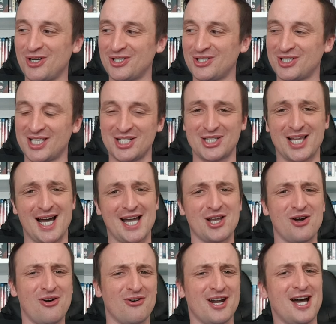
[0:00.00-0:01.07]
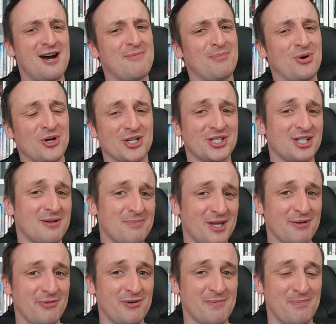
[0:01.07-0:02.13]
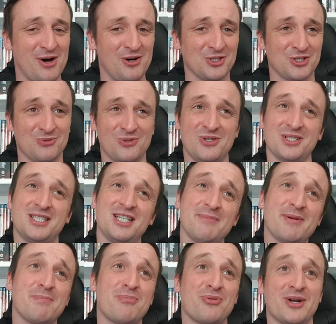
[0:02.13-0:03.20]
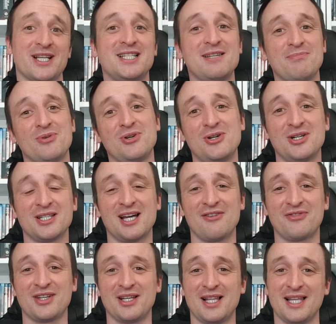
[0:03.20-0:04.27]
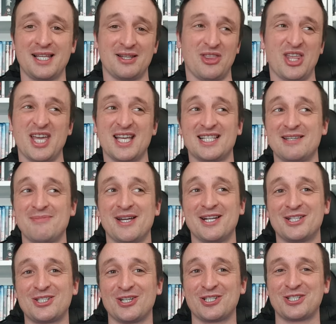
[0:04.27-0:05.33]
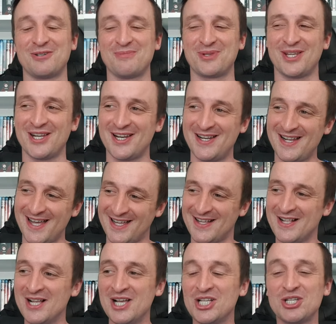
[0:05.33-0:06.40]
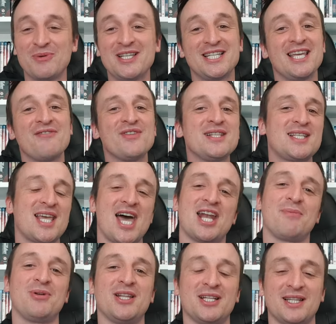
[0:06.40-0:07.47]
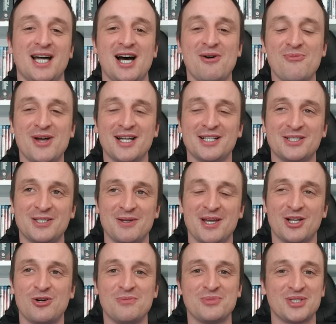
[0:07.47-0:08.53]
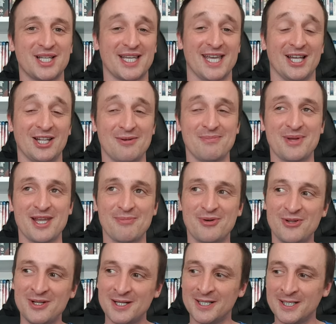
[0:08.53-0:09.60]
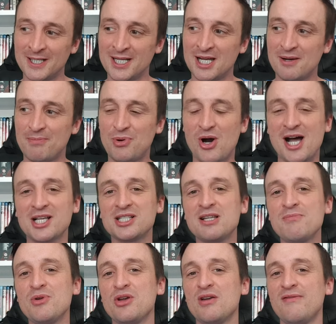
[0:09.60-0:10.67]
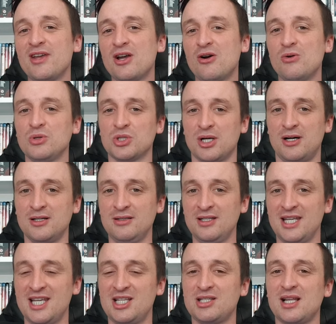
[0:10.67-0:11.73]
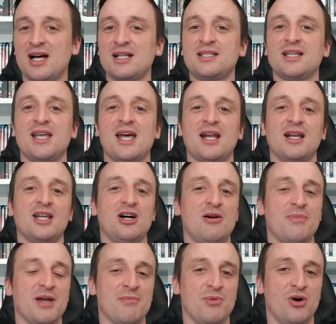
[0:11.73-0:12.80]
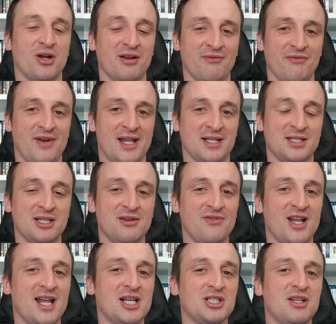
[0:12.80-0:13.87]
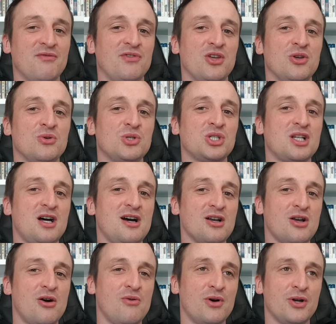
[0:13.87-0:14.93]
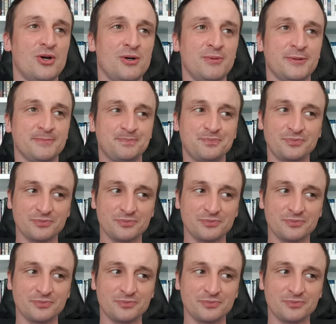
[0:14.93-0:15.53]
watch this guy going around poisoning people with bottles of water, you'd be pretty bored after like thirty minutes or something. So he's even terrible at that when it, it comes to killing people. But as the movie goes on, he starts to get a little bit more inventive. And as the views start going up,